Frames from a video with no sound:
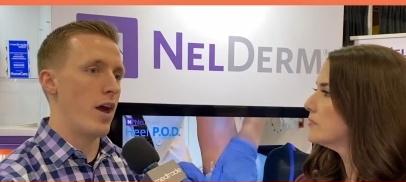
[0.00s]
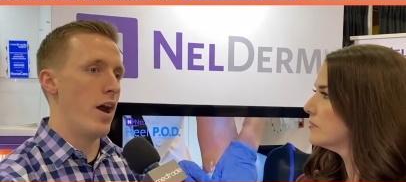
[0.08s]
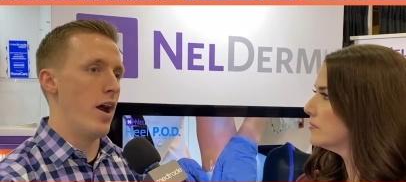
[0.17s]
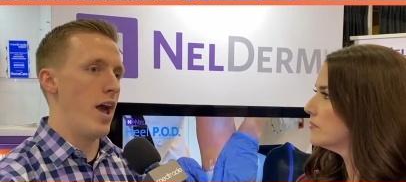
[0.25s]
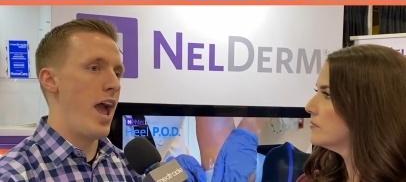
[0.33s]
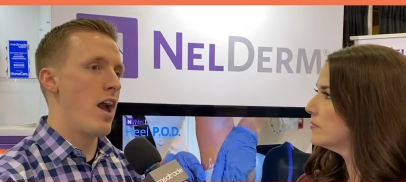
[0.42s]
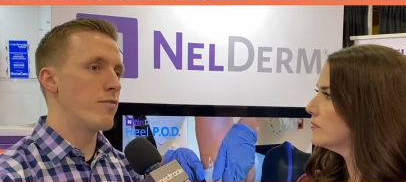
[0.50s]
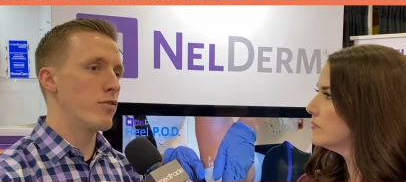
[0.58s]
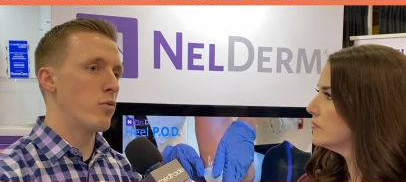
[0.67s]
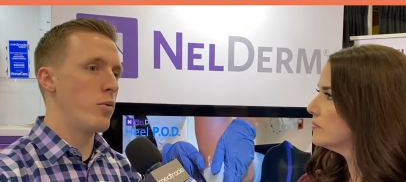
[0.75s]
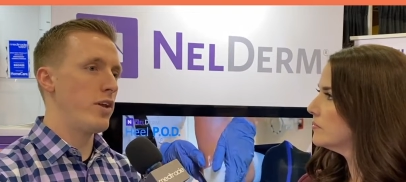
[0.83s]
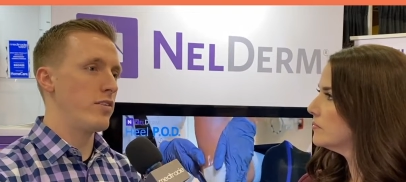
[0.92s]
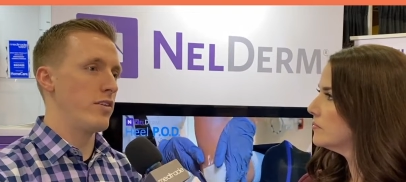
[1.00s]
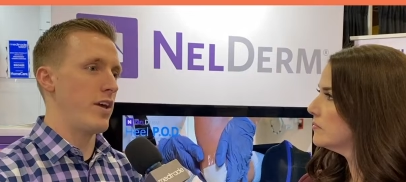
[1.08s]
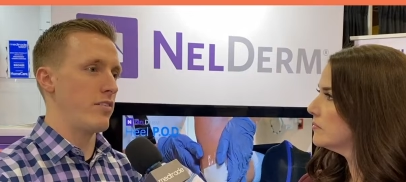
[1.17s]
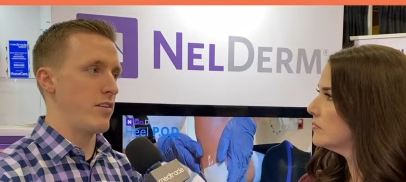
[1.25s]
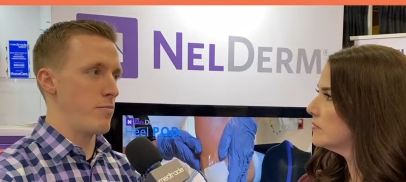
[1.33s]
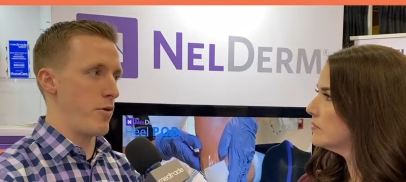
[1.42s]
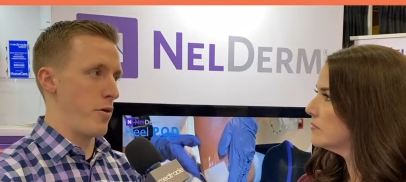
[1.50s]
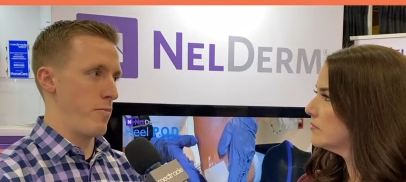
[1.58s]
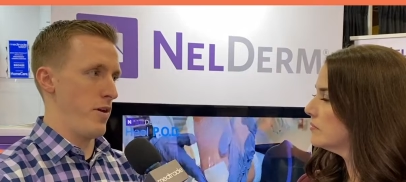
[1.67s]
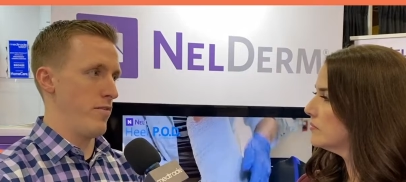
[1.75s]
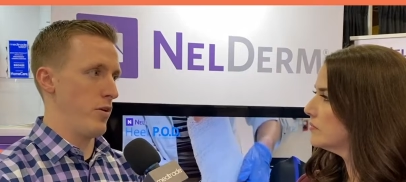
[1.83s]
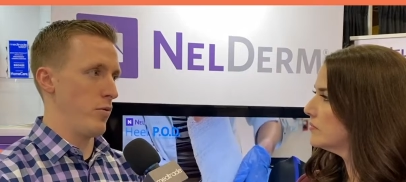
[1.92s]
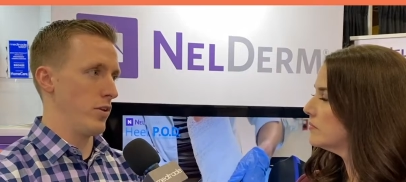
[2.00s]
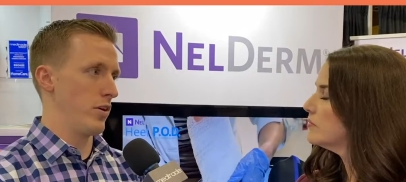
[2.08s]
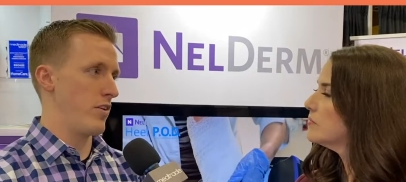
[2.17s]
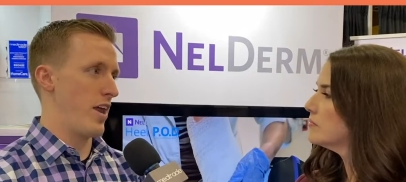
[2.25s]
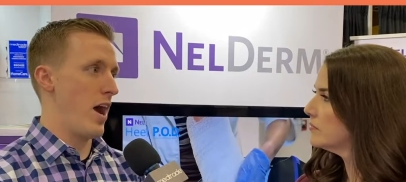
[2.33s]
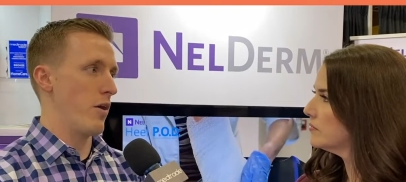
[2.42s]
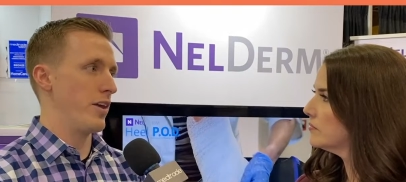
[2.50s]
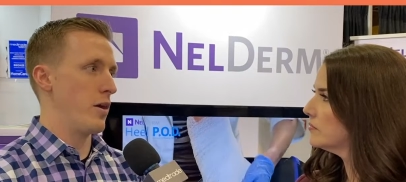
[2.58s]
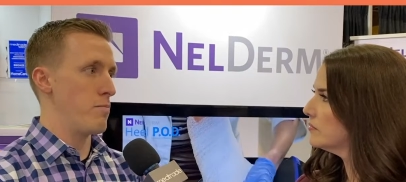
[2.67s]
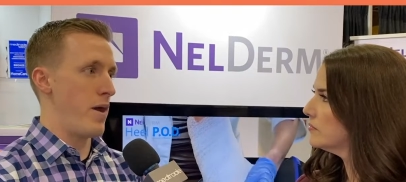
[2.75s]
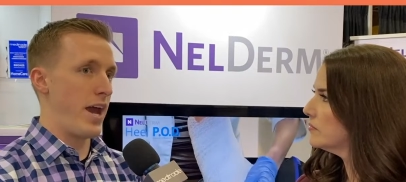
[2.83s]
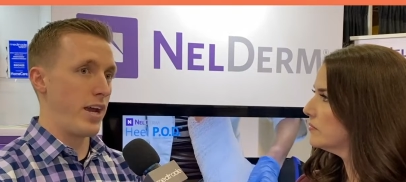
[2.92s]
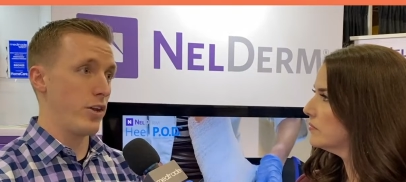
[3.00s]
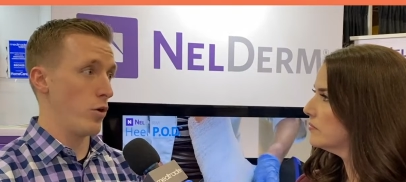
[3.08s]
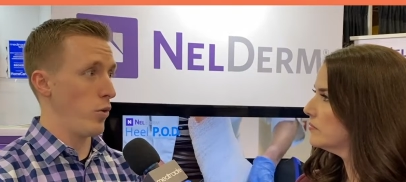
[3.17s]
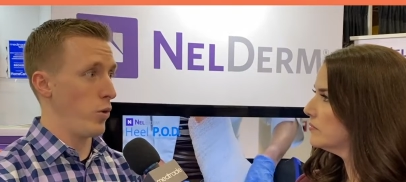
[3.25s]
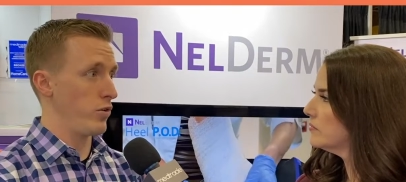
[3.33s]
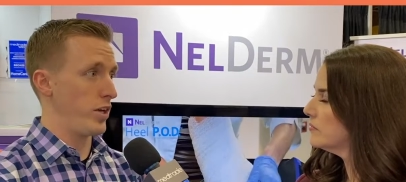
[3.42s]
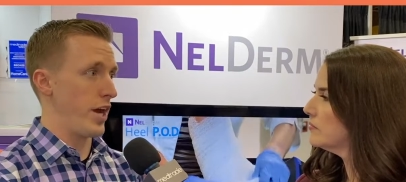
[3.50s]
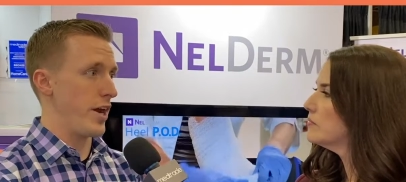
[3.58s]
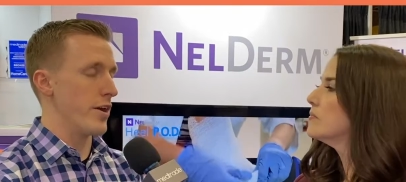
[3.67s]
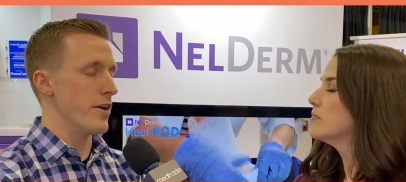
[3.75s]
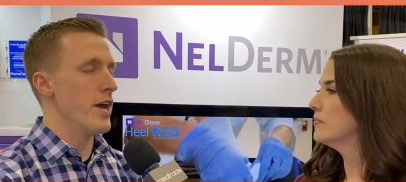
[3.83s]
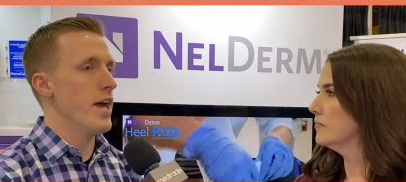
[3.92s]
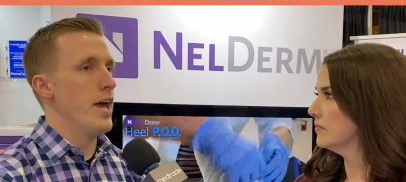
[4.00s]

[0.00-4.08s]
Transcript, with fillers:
Speaker 1: Uh, after we did that temporary pivot, we looked at how to get back into wound care.